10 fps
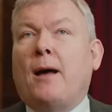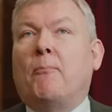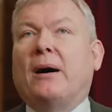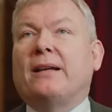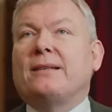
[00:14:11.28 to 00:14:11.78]

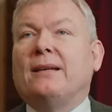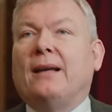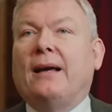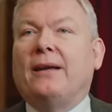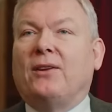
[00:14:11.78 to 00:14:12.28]
But
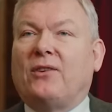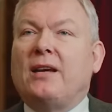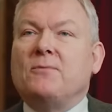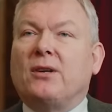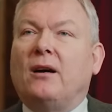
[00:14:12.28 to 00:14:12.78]
at the
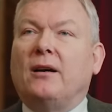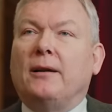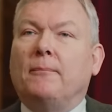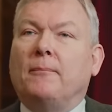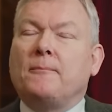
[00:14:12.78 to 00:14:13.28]
same
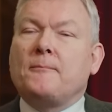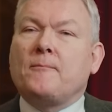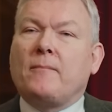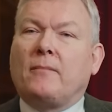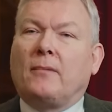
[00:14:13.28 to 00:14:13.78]
time,
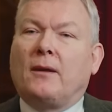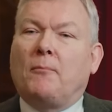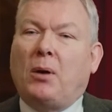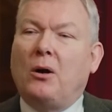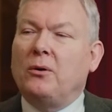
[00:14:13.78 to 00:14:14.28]

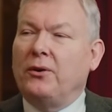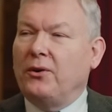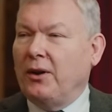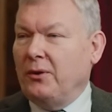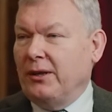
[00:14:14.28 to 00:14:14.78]
Poland
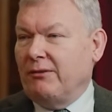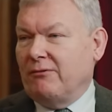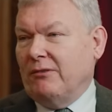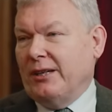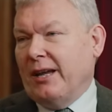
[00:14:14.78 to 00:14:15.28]
had only
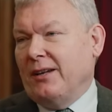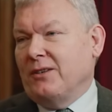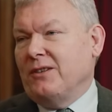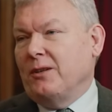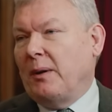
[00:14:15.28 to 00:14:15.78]
regained
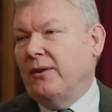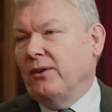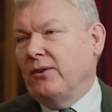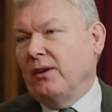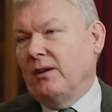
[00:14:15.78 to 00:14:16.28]
its
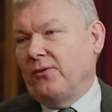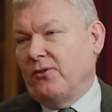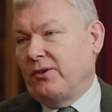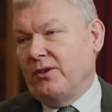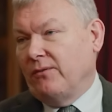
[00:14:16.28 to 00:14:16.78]
independence after the
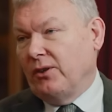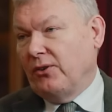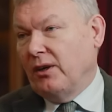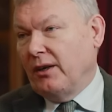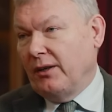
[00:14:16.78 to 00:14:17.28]
Treaty of
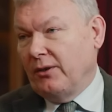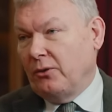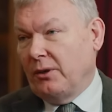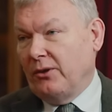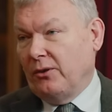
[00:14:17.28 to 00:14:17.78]
Versailles in
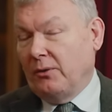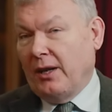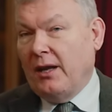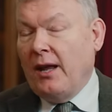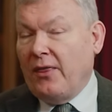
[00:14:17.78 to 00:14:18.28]
1922.
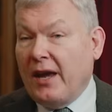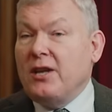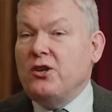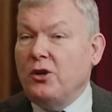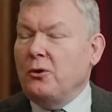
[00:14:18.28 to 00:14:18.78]
And they
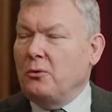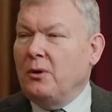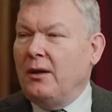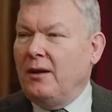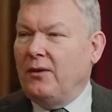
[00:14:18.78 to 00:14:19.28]
knew
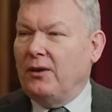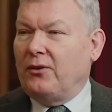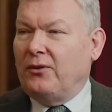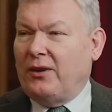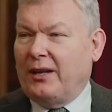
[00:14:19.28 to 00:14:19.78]

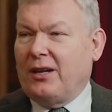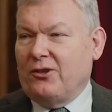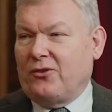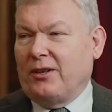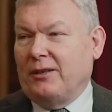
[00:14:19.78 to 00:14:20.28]
that their
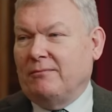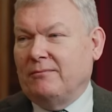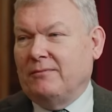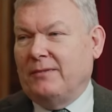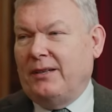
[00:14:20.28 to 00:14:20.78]
country,
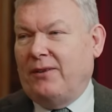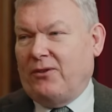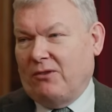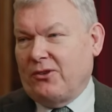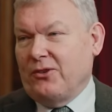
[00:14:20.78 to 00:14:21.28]
if
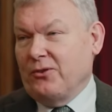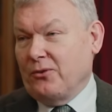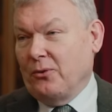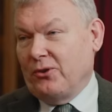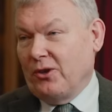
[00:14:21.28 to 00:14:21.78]
the Russians
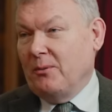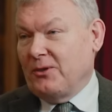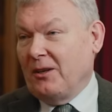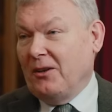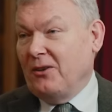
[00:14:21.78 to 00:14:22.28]
or the Germans
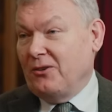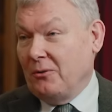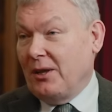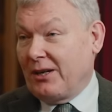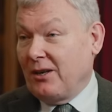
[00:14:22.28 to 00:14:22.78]
had anything to do
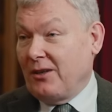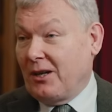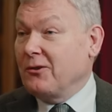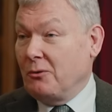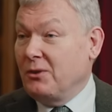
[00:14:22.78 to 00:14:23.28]
with it, their
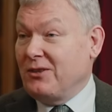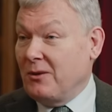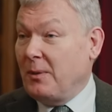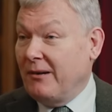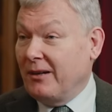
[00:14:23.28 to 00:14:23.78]
country would
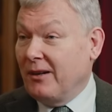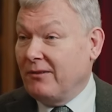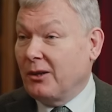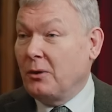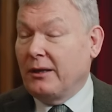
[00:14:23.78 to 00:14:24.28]
disappear again
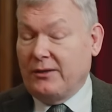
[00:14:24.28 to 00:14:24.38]
very quickly.